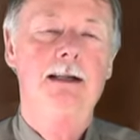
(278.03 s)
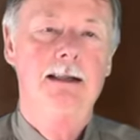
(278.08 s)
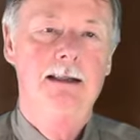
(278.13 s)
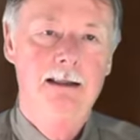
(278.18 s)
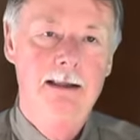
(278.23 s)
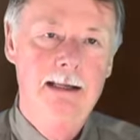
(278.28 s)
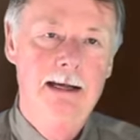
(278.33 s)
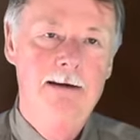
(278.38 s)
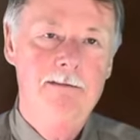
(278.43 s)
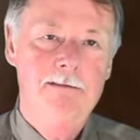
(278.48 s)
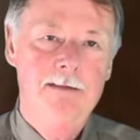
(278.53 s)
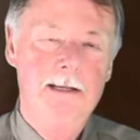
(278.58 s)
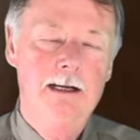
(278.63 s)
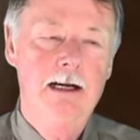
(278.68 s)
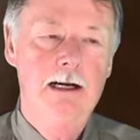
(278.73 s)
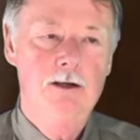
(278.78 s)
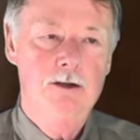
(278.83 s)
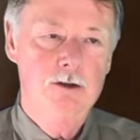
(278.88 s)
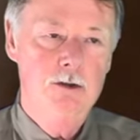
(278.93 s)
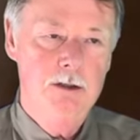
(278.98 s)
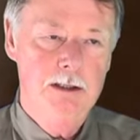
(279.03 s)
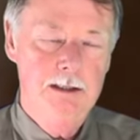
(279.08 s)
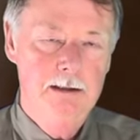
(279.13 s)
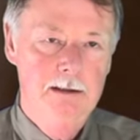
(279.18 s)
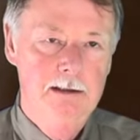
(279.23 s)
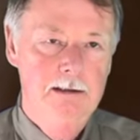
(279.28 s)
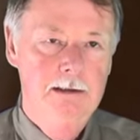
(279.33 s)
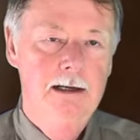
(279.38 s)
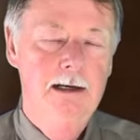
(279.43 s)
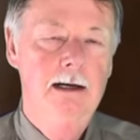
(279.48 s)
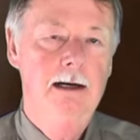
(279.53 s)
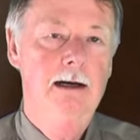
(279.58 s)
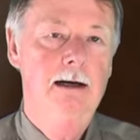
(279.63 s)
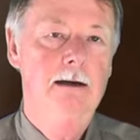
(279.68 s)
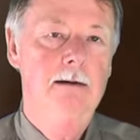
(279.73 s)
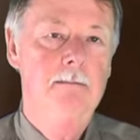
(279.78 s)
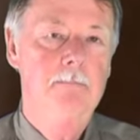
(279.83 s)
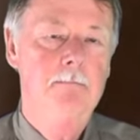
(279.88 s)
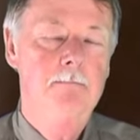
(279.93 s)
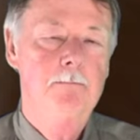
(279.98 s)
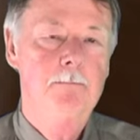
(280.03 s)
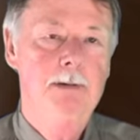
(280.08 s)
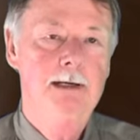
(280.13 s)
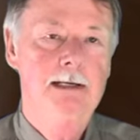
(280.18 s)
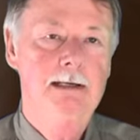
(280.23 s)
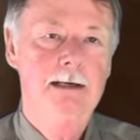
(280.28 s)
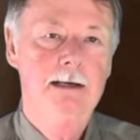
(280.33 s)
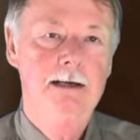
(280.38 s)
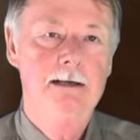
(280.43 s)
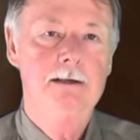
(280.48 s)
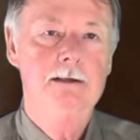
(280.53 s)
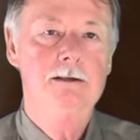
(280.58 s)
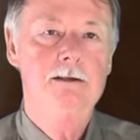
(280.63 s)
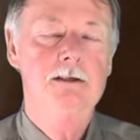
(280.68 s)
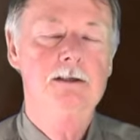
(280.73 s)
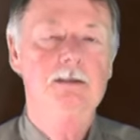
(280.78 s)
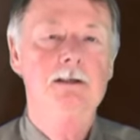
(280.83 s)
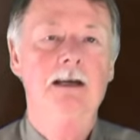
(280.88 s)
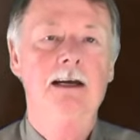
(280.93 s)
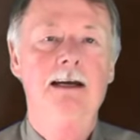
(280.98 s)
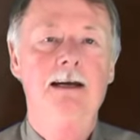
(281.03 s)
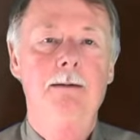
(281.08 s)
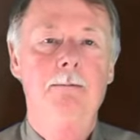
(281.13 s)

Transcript: left the country um, because